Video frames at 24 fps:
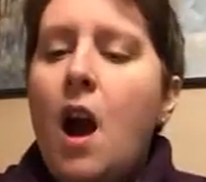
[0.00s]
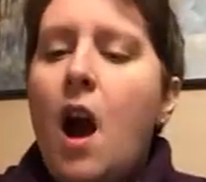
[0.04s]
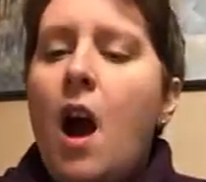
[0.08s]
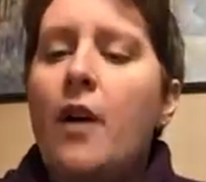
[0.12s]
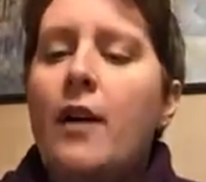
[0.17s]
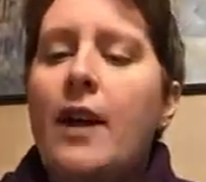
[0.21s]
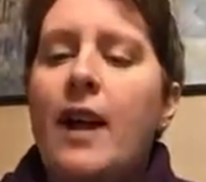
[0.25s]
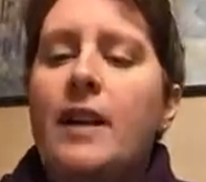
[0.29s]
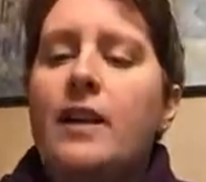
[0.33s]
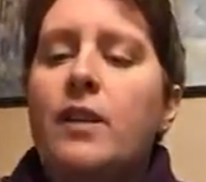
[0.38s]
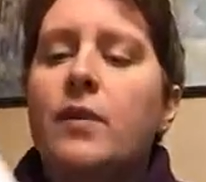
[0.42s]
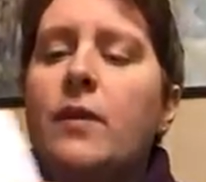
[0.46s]

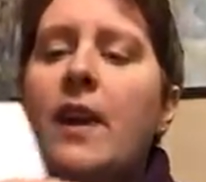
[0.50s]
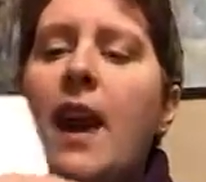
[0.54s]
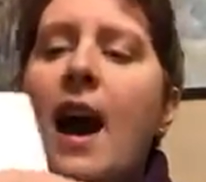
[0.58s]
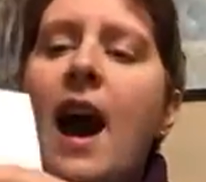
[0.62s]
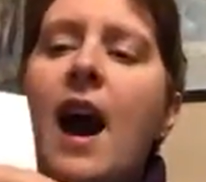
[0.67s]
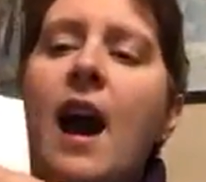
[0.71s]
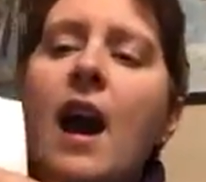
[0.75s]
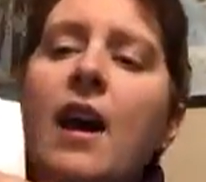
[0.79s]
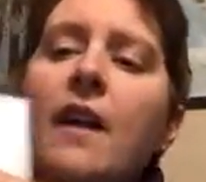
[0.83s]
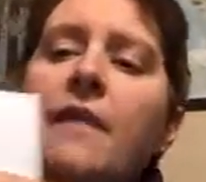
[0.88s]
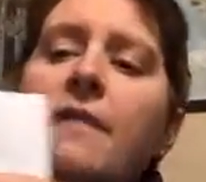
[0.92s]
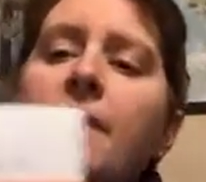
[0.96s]
Okay, so we
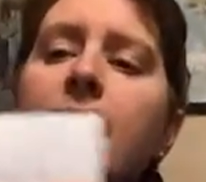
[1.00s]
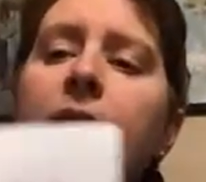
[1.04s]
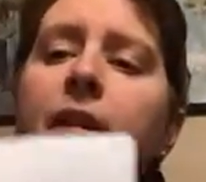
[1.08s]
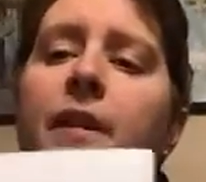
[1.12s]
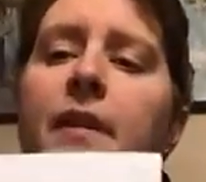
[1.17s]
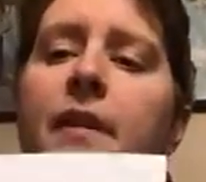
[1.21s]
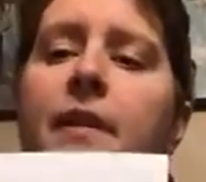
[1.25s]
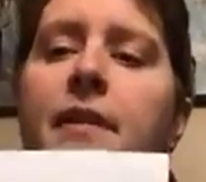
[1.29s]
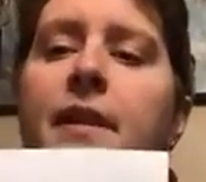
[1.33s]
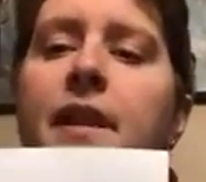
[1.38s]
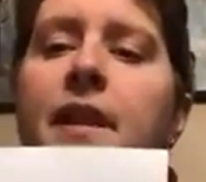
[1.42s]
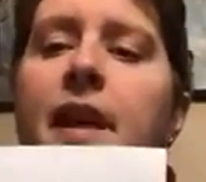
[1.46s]
have
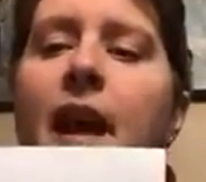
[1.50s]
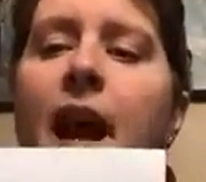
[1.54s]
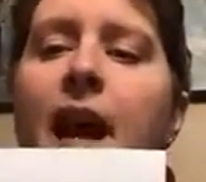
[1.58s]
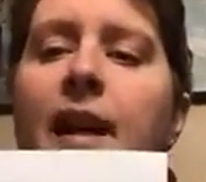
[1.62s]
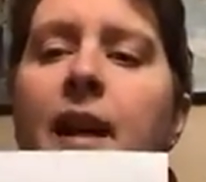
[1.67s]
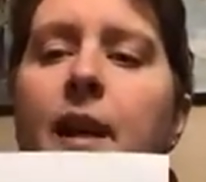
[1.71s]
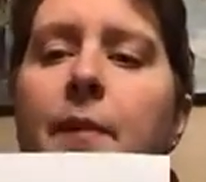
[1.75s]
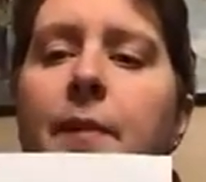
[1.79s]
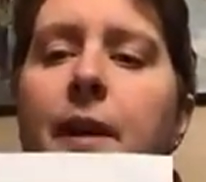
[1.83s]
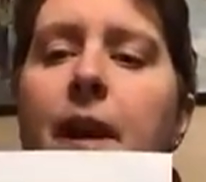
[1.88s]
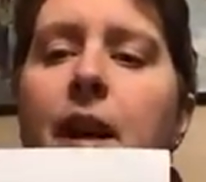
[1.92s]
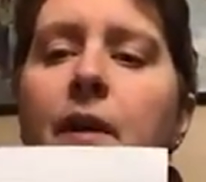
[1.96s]
the
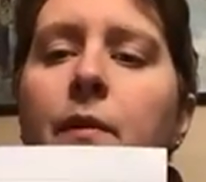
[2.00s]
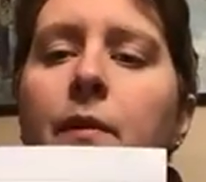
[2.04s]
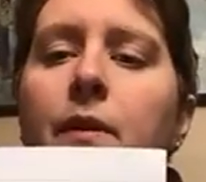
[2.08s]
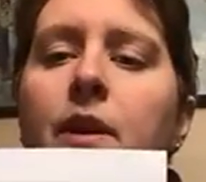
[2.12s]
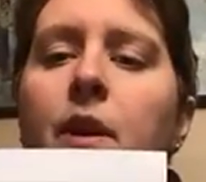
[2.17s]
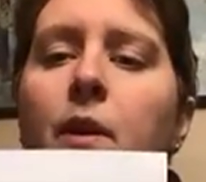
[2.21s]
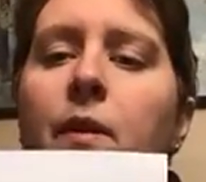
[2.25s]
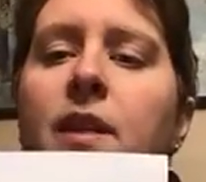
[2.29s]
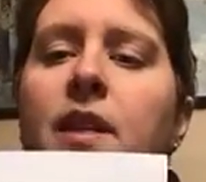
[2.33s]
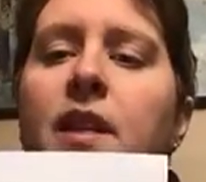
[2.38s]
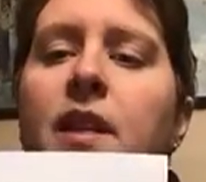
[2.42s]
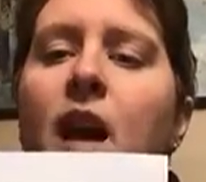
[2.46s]
GaGa pit. We
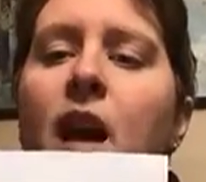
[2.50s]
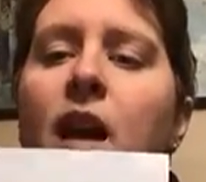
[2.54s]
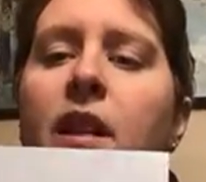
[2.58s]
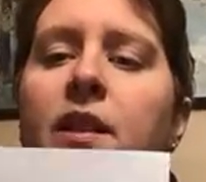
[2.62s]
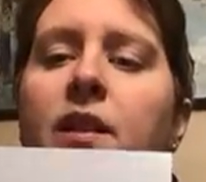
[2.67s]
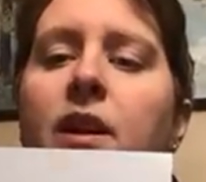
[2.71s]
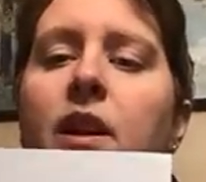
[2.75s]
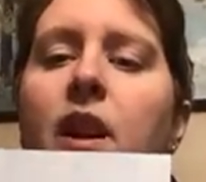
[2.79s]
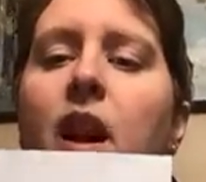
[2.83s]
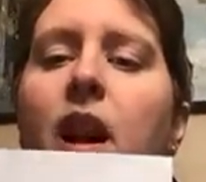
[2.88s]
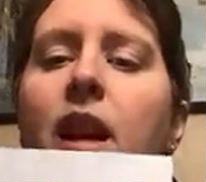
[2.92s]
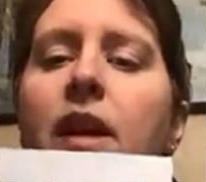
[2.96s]
know it's an
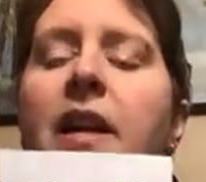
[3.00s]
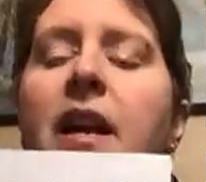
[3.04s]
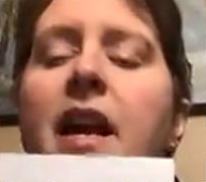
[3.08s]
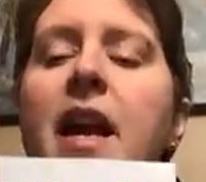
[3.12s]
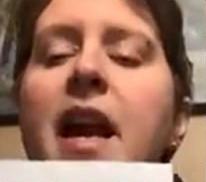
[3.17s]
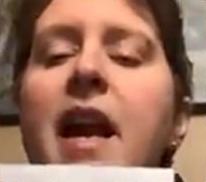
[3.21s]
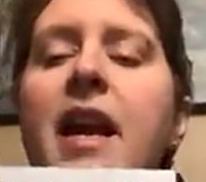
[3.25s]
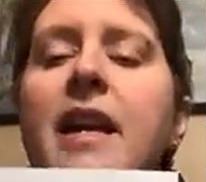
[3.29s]
octagon.